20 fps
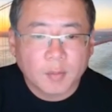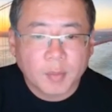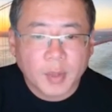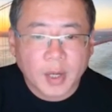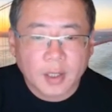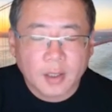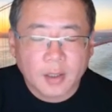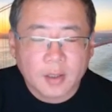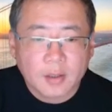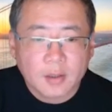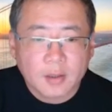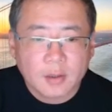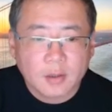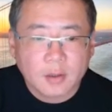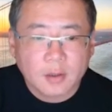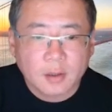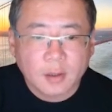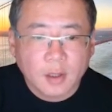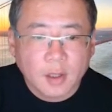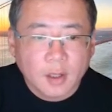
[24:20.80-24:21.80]
pattern.
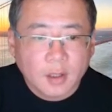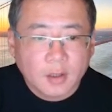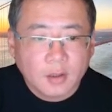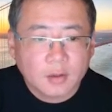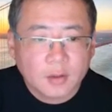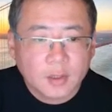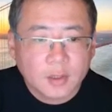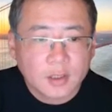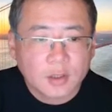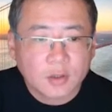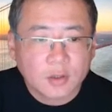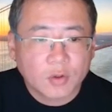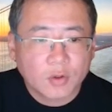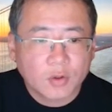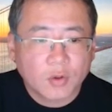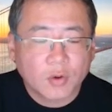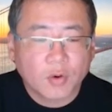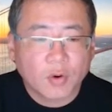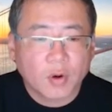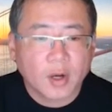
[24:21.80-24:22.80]
So this
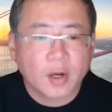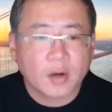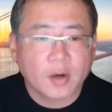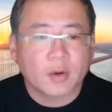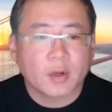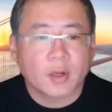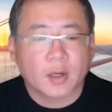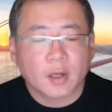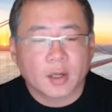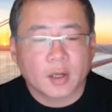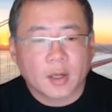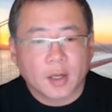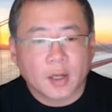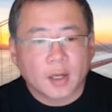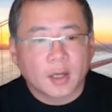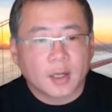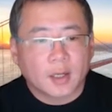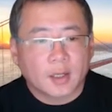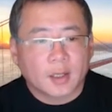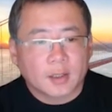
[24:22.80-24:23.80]
query
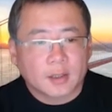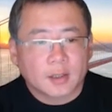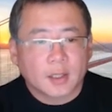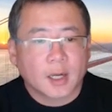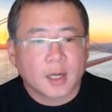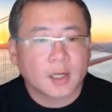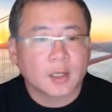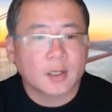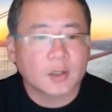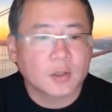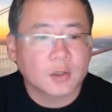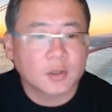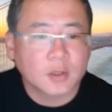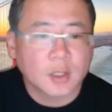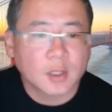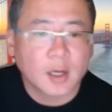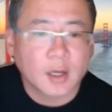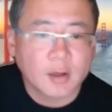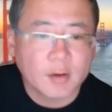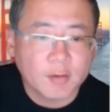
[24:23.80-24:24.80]
is
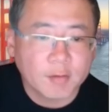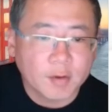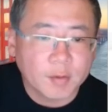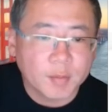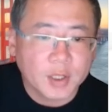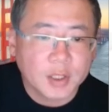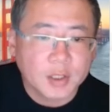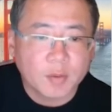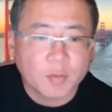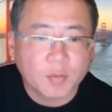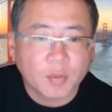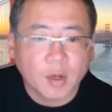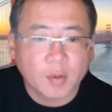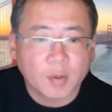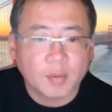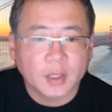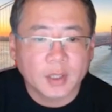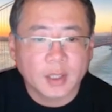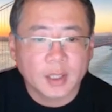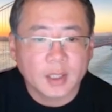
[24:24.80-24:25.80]
titled Information
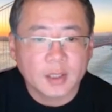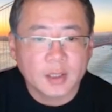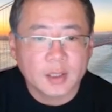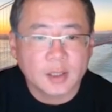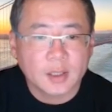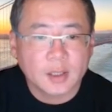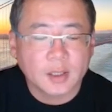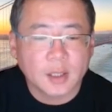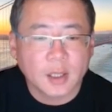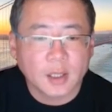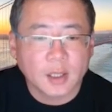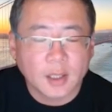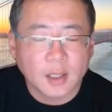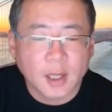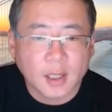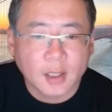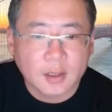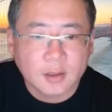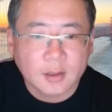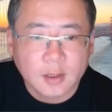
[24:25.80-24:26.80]
Propagation
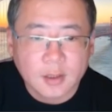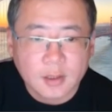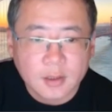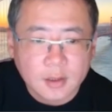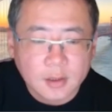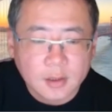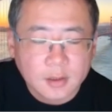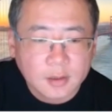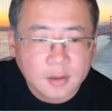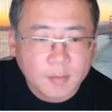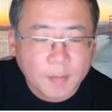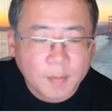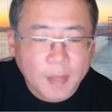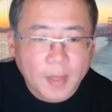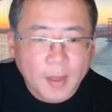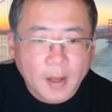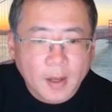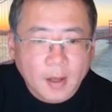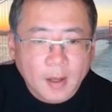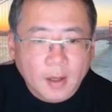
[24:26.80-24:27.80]
Analysis.
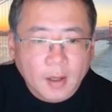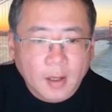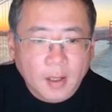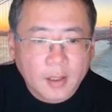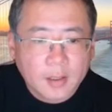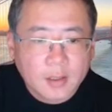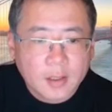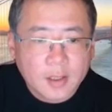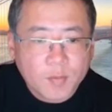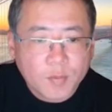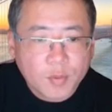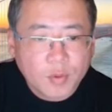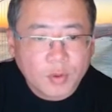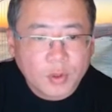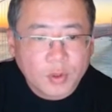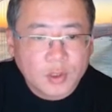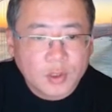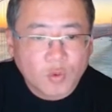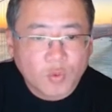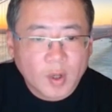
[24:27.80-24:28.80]
Its
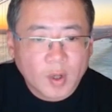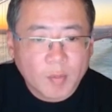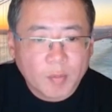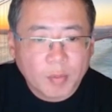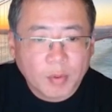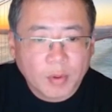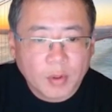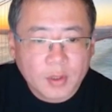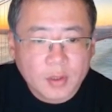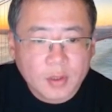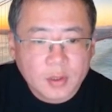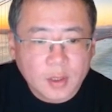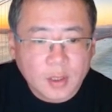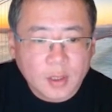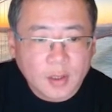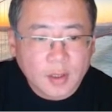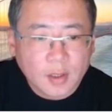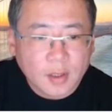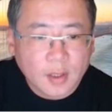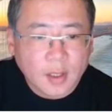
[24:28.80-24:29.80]
input is one
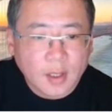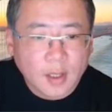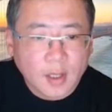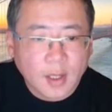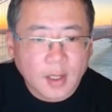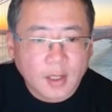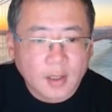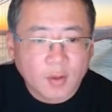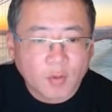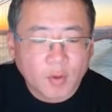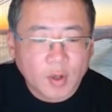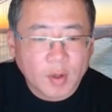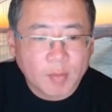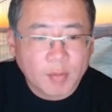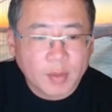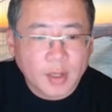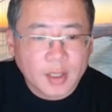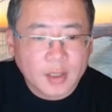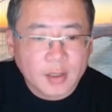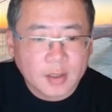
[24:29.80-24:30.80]
person and
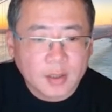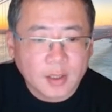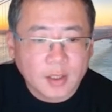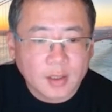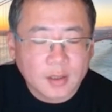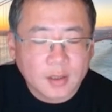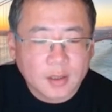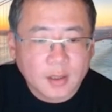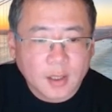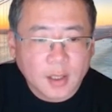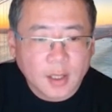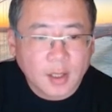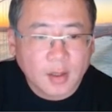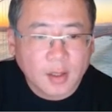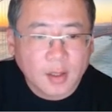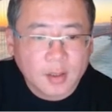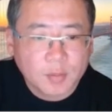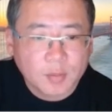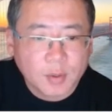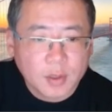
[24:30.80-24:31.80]
one message,
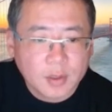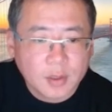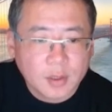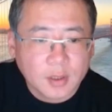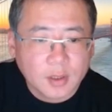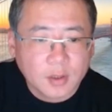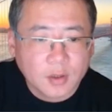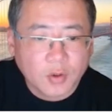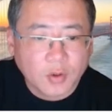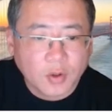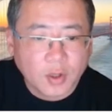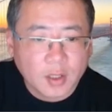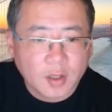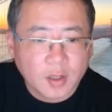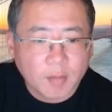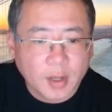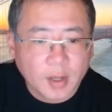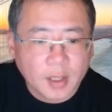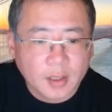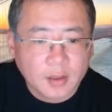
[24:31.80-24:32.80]
and this person create
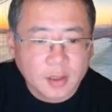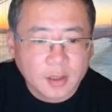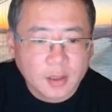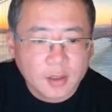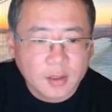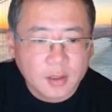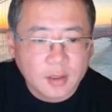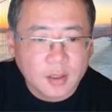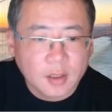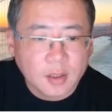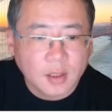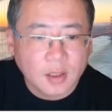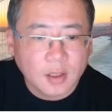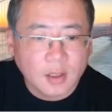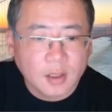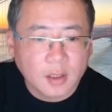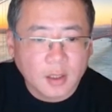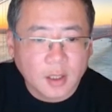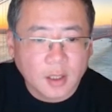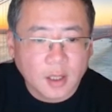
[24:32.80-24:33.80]
a message
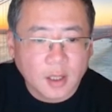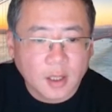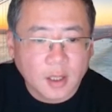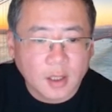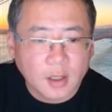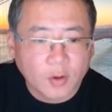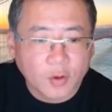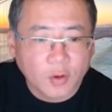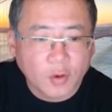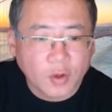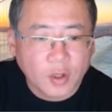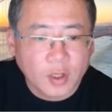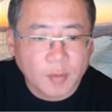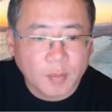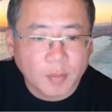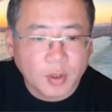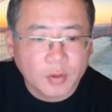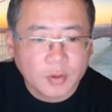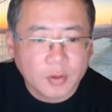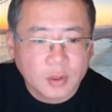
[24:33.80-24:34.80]
in create a
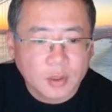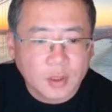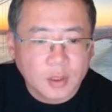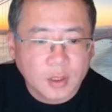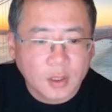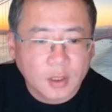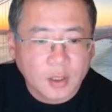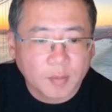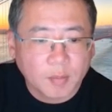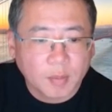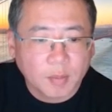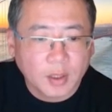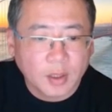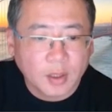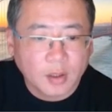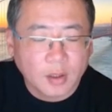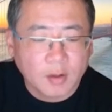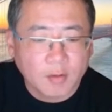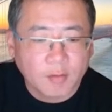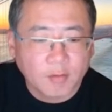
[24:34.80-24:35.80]
post in a
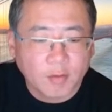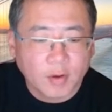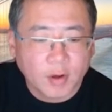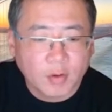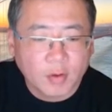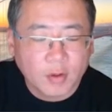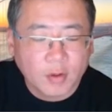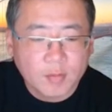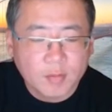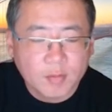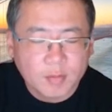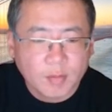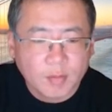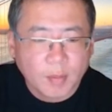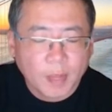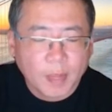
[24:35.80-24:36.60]
particular forum,